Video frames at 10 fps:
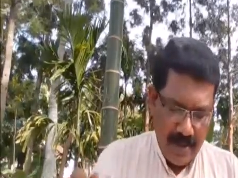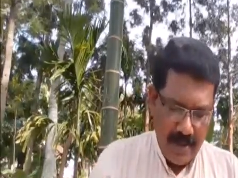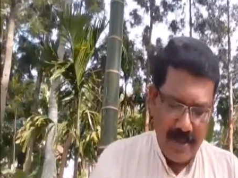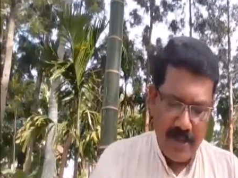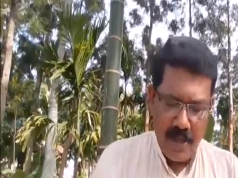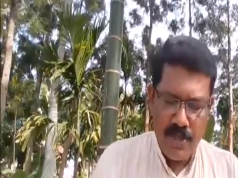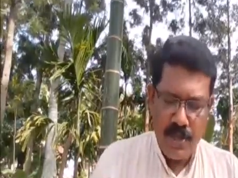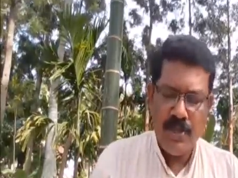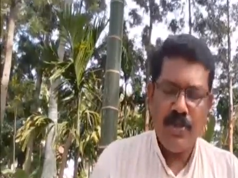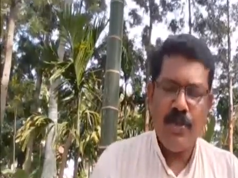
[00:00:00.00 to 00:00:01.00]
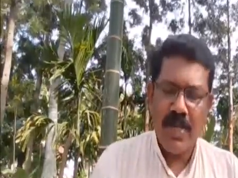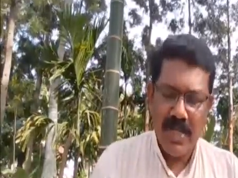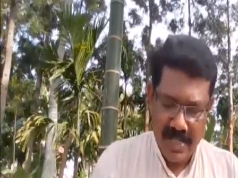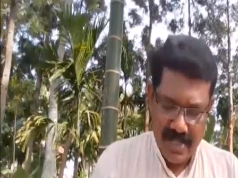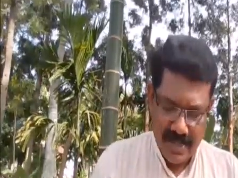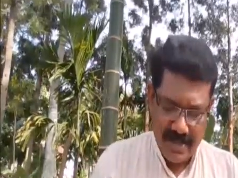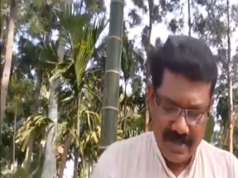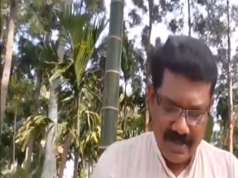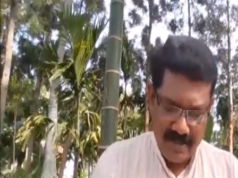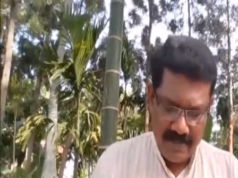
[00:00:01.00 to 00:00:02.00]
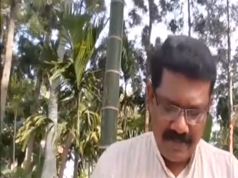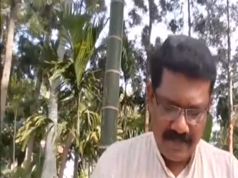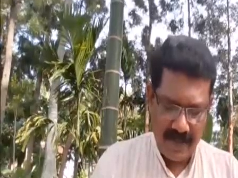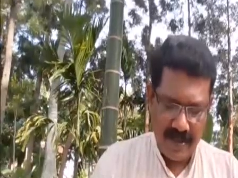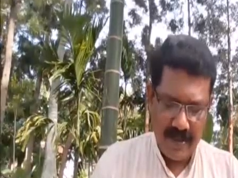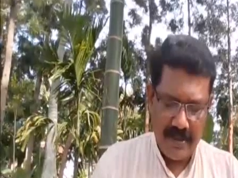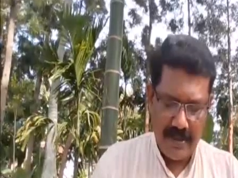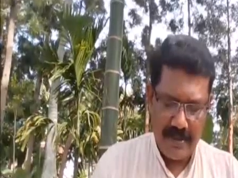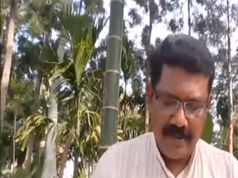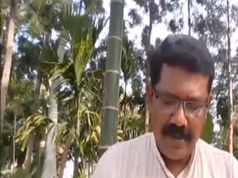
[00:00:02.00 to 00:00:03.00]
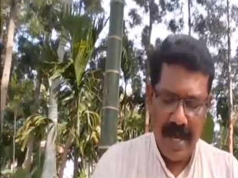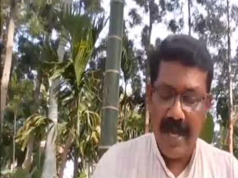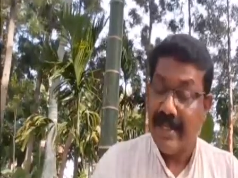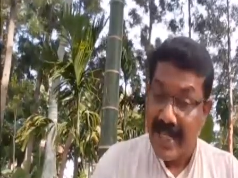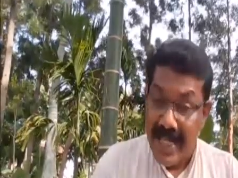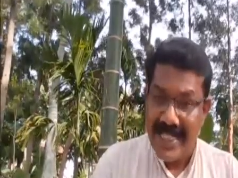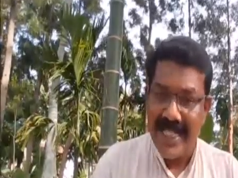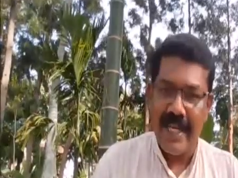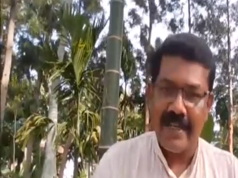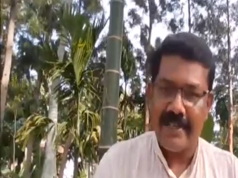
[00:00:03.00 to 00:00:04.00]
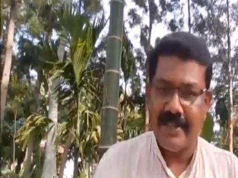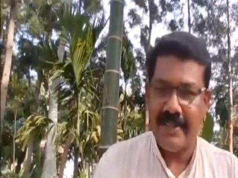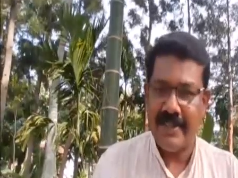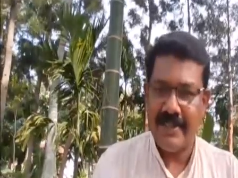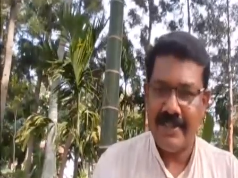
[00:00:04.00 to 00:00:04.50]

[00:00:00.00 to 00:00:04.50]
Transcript: uh, Kanchod Gopal Krishna sir uh, and his character